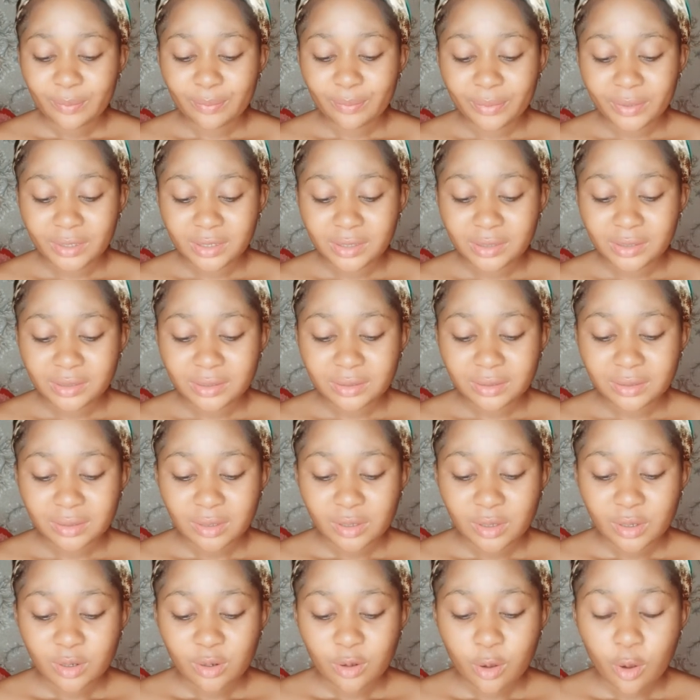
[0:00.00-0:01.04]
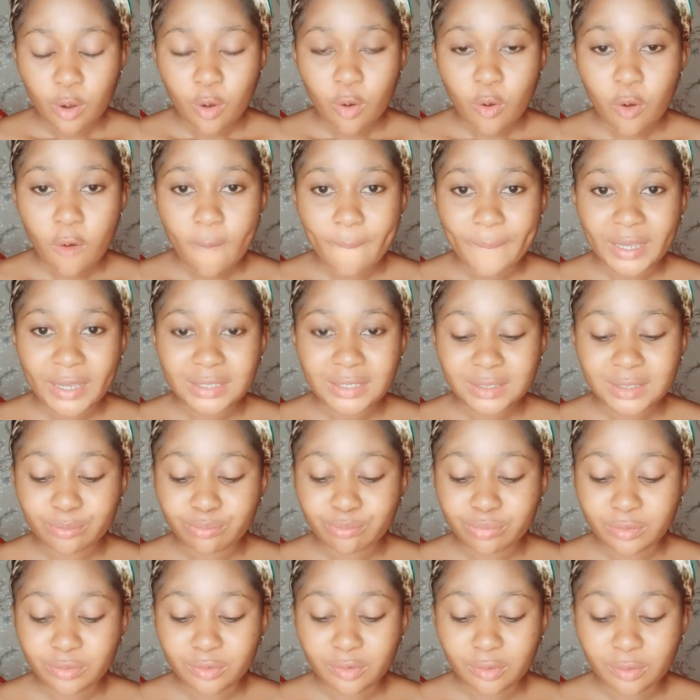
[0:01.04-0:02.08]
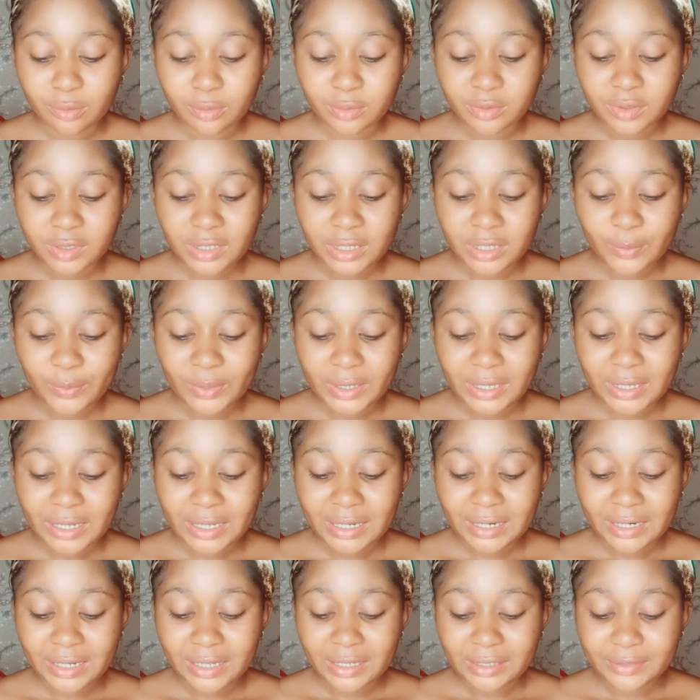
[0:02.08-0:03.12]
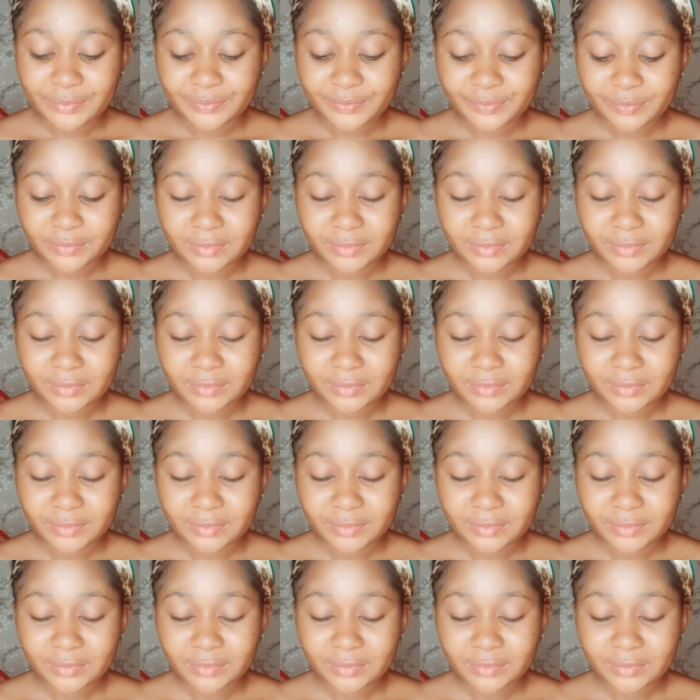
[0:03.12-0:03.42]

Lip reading: please comment below so that we can learn.